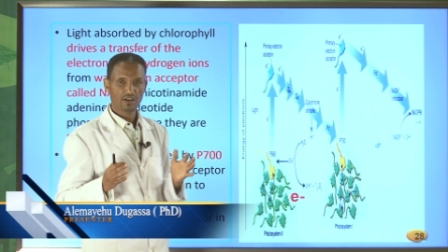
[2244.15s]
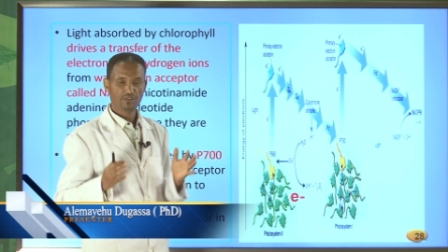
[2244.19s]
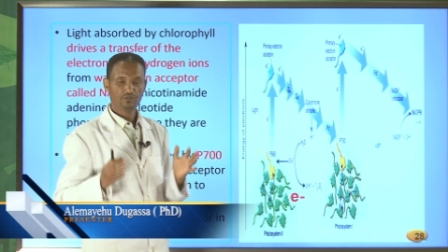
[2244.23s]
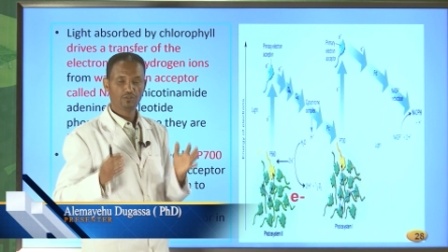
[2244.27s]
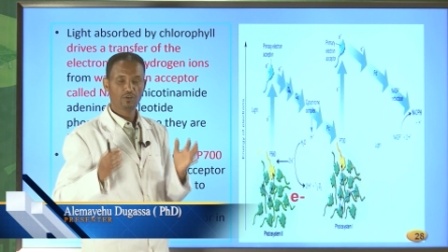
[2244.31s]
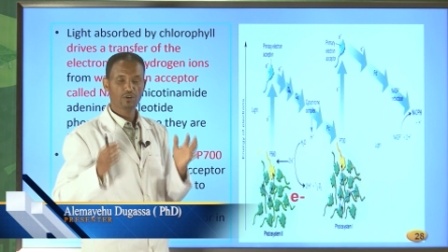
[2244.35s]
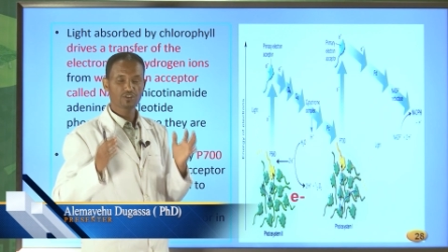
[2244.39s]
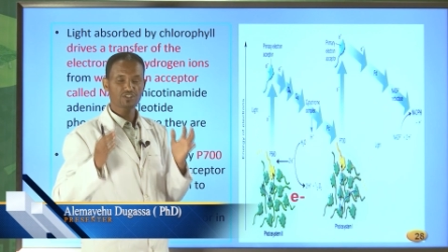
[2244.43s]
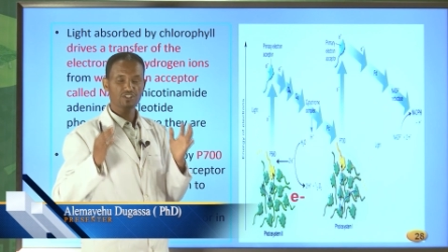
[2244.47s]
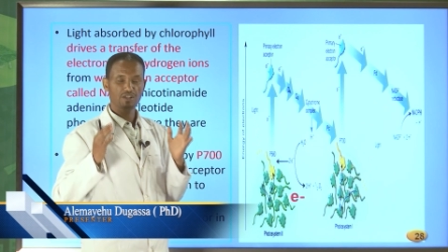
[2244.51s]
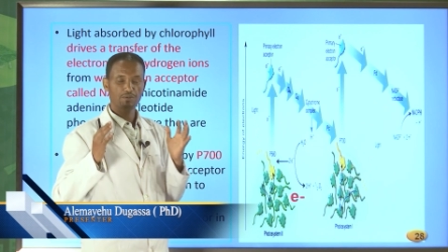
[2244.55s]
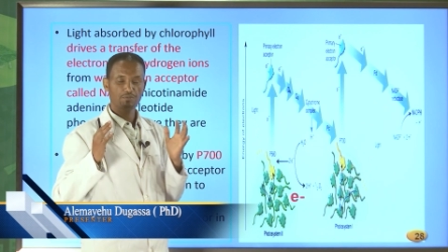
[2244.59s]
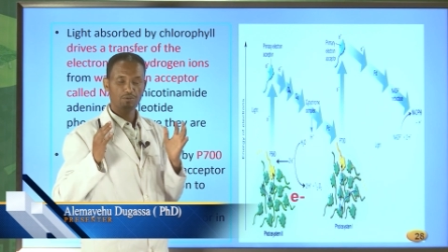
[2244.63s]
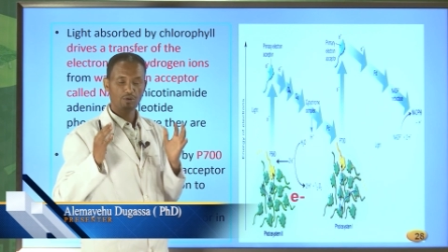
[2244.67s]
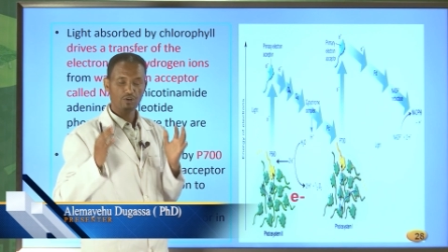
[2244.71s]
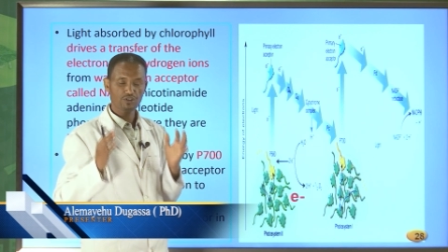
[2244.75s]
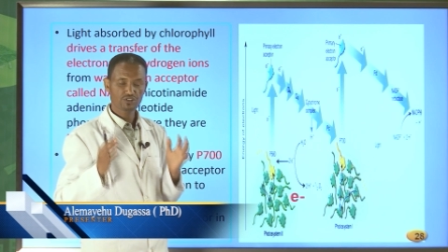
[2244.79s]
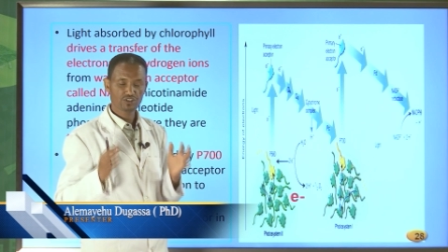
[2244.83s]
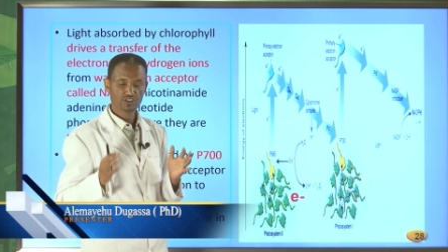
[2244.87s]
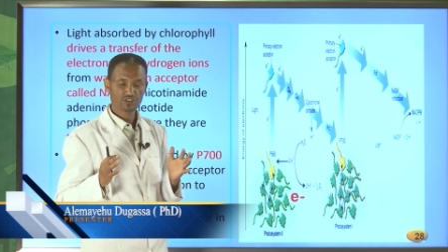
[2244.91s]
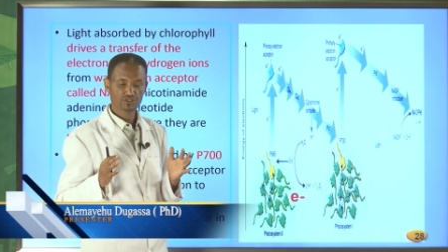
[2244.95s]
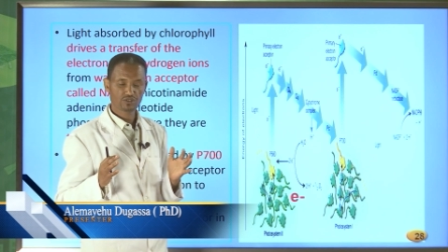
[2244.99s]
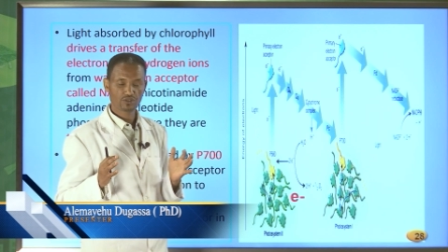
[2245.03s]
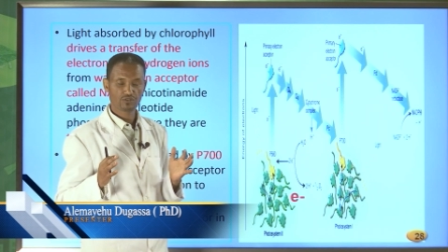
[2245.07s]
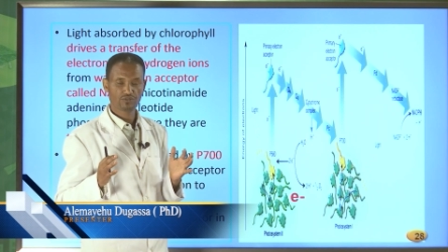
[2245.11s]
for the
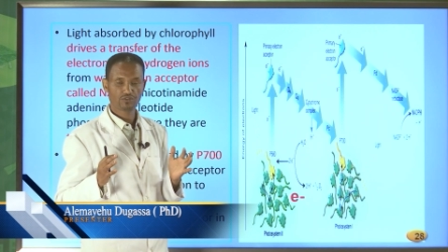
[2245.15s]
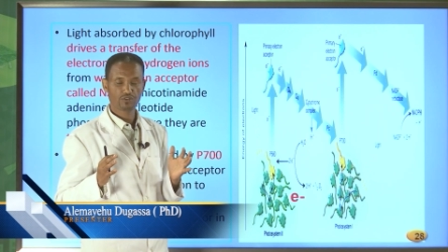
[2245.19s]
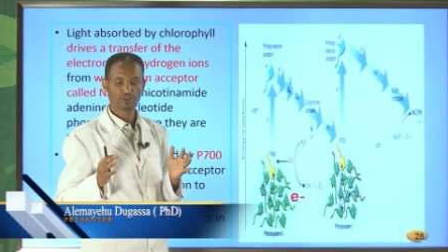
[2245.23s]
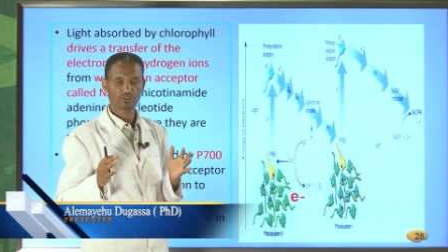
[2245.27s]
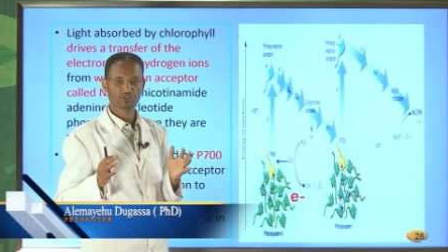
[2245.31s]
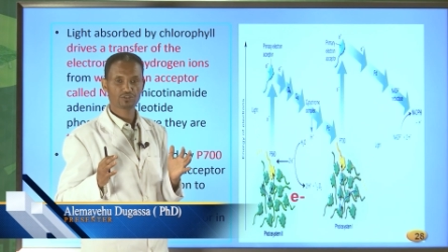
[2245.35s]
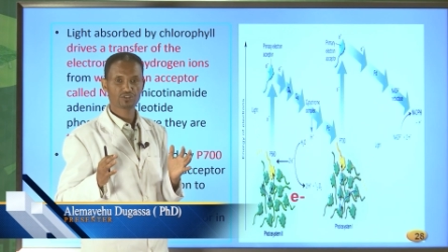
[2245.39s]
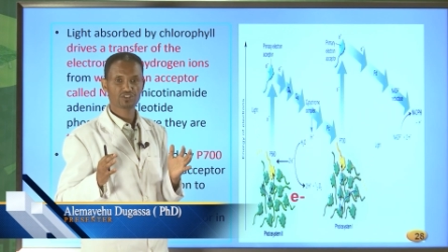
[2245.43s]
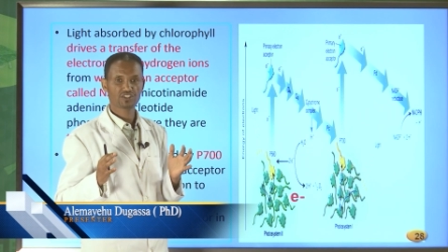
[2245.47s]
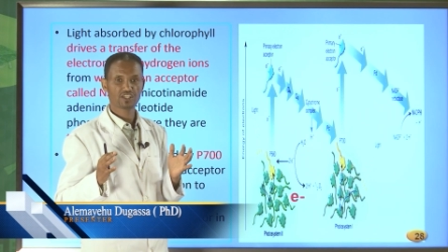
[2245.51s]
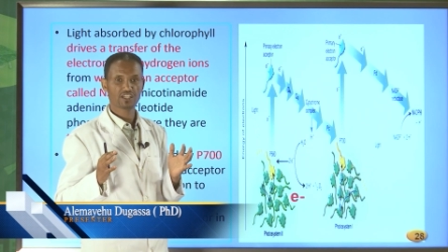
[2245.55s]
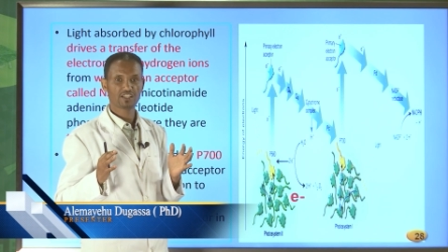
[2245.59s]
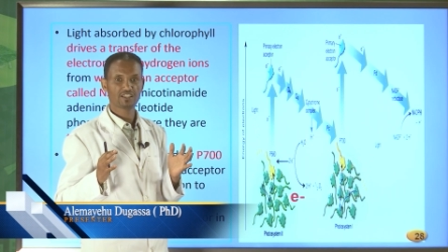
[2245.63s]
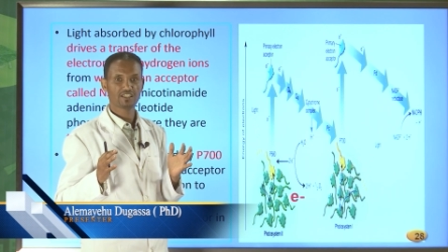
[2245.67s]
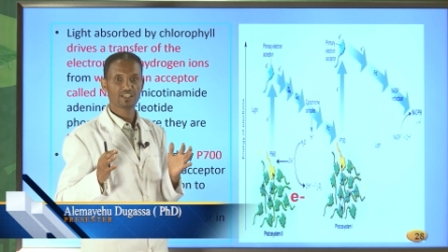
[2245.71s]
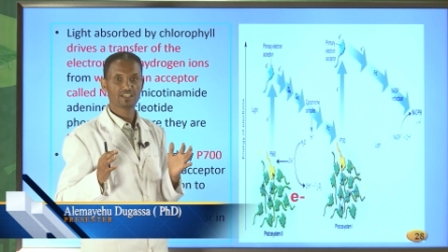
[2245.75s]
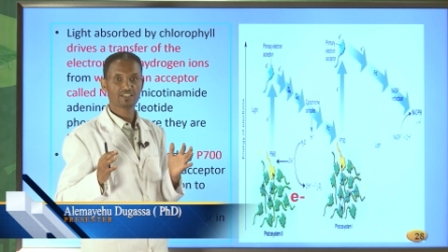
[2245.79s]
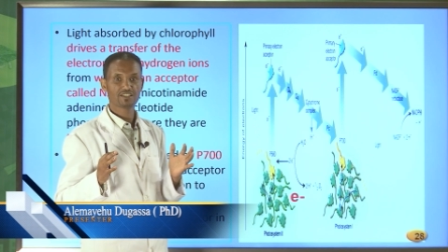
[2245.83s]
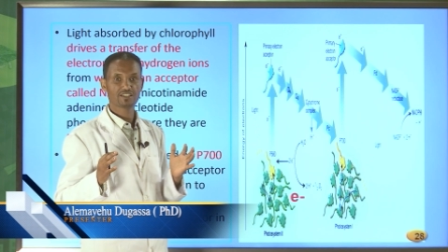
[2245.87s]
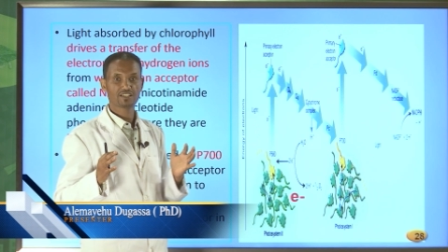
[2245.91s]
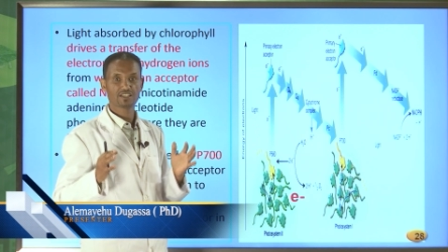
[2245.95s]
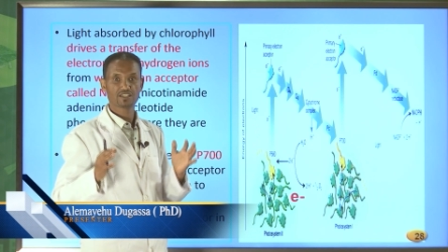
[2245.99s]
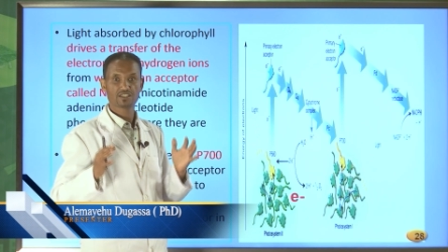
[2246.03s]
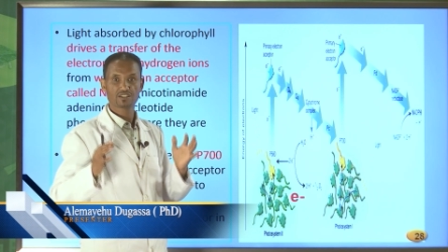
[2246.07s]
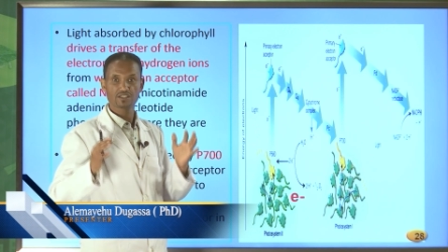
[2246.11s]
process of
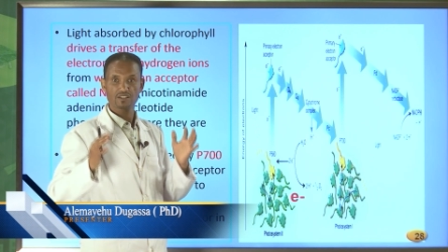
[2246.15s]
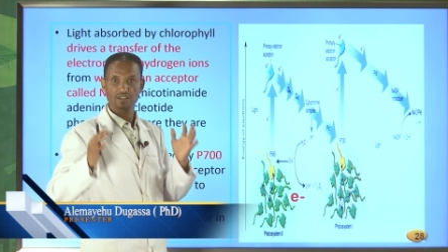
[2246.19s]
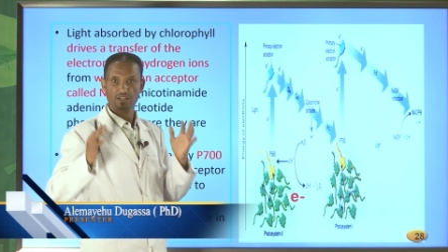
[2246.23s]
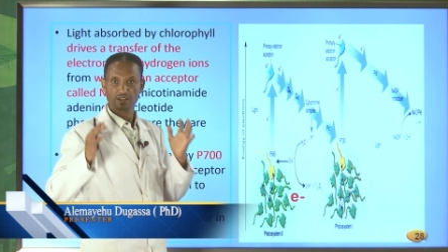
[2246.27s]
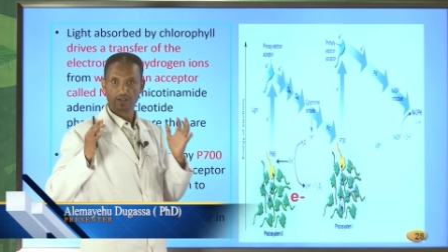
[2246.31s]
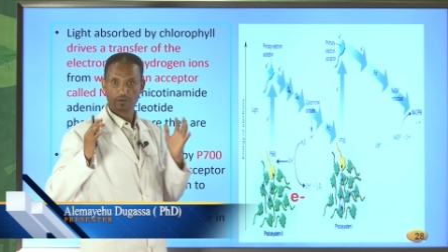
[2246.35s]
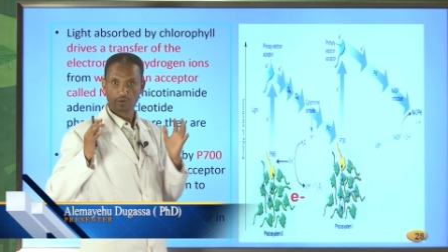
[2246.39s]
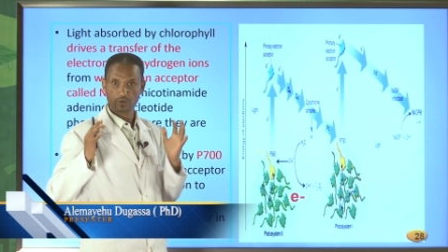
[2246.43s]
photosynthesis,